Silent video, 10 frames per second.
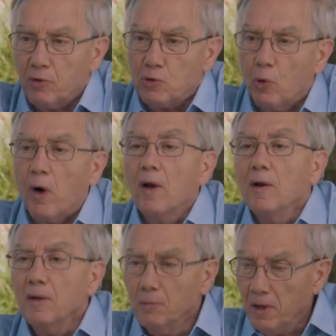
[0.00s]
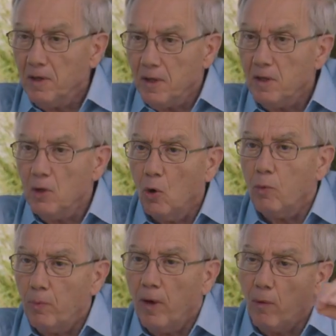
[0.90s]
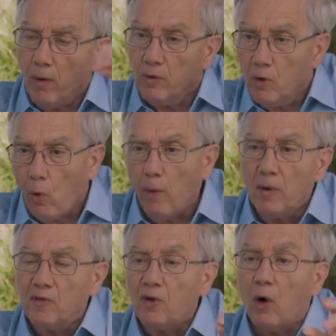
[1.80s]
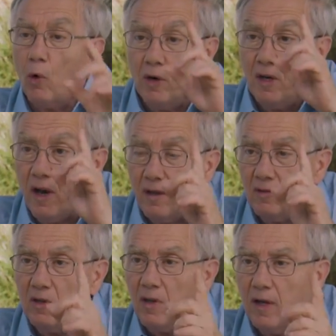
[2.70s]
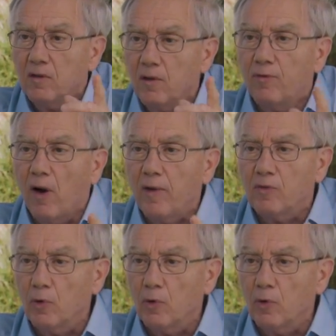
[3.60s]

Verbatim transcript: for sure. But, you know, around the normal star, only 1995.